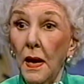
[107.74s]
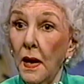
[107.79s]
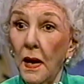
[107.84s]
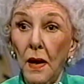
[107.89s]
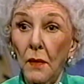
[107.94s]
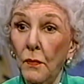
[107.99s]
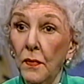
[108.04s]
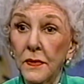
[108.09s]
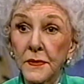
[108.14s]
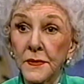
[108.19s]

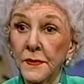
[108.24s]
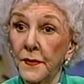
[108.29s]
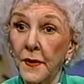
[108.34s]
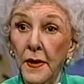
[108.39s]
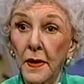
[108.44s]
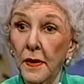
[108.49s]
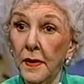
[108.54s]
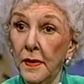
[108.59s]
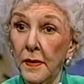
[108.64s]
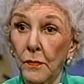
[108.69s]
I wasn't
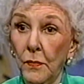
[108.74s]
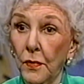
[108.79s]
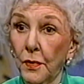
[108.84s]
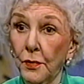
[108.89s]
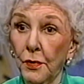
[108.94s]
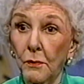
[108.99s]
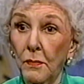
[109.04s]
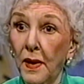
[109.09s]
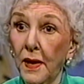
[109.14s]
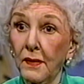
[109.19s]
there anymore.
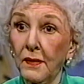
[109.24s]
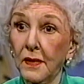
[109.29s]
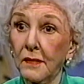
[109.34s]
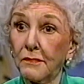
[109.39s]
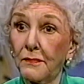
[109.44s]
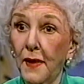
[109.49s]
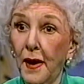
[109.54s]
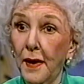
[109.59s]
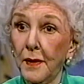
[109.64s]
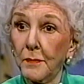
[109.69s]
Nobody could
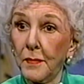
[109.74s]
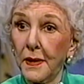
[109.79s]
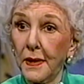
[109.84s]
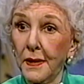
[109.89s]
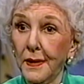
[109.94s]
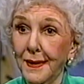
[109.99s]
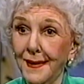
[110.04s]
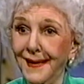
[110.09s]
find me,